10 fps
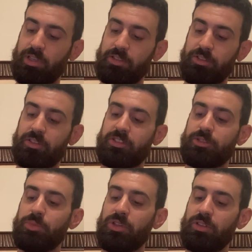So the
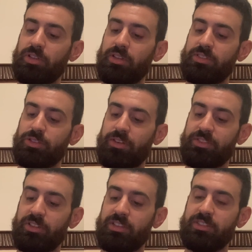
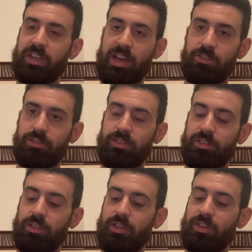softer the sound,
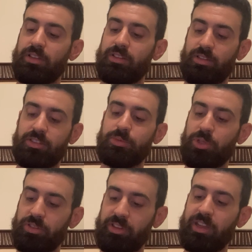the
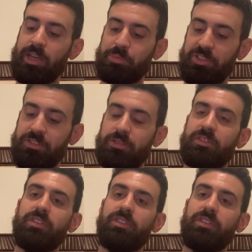smaller the amplitude.